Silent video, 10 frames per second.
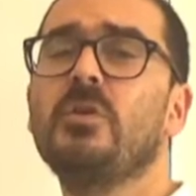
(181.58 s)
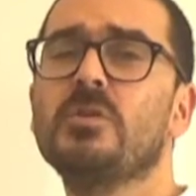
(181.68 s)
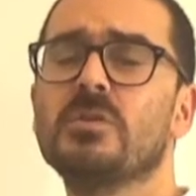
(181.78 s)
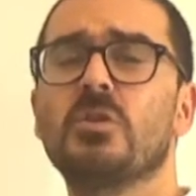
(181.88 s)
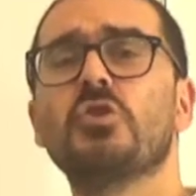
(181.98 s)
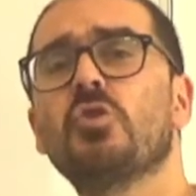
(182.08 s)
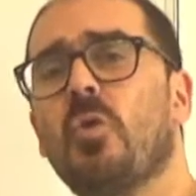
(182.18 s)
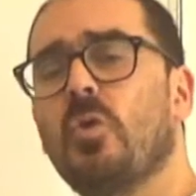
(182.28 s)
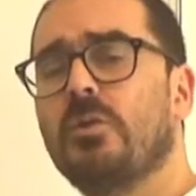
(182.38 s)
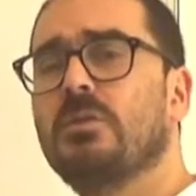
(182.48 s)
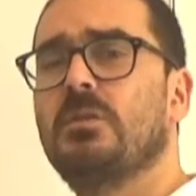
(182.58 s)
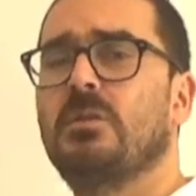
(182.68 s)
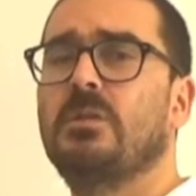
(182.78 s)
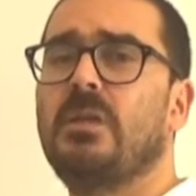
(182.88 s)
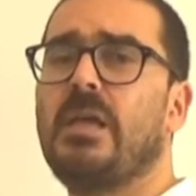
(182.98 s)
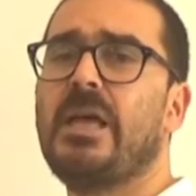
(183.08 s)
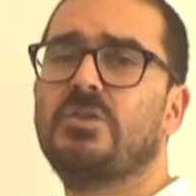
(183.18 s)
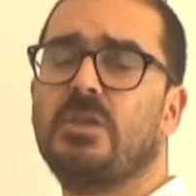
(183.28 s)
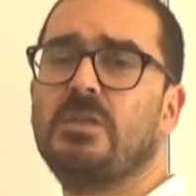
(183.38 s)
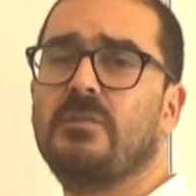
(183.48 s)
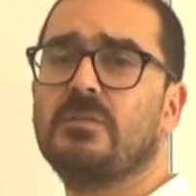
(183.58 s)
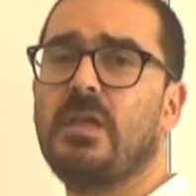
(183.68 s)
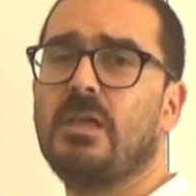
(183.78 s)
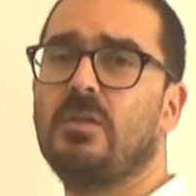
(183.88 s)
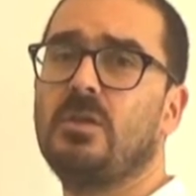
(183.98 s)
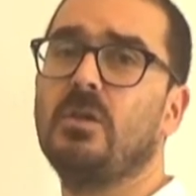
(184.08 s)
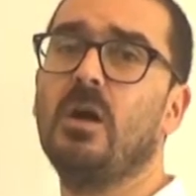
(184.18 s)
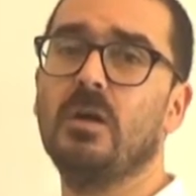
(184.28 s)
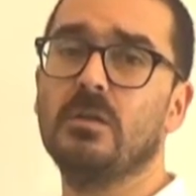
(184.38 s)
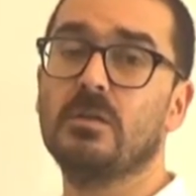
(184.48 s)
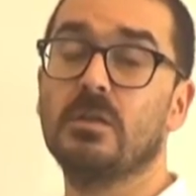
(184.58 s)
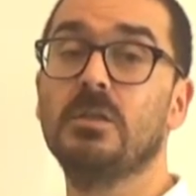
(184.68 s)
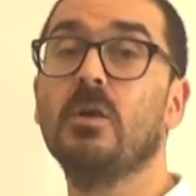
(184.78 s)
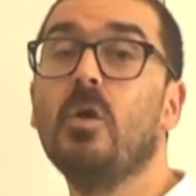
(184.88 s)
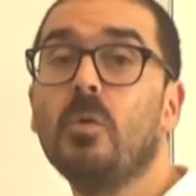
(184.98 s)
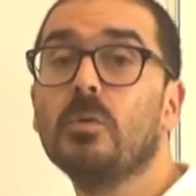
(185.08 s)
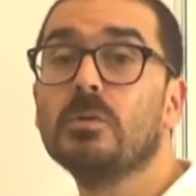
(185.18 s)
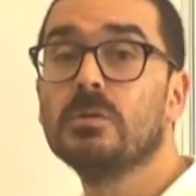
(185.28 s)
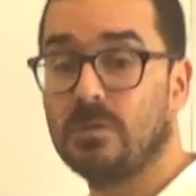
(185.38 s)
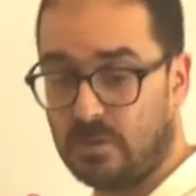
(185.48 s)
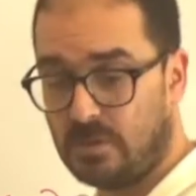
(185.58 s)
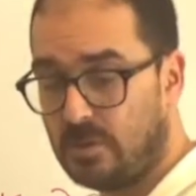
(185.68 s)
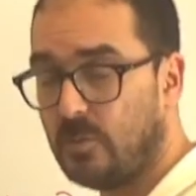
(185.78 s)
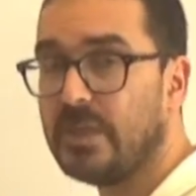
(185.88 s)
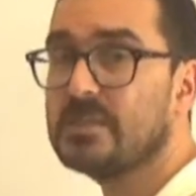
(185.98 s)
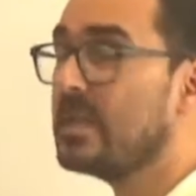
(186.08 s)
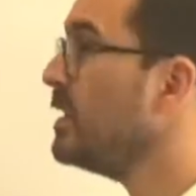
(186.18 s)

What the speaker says: use short adjectives like young and old, we can say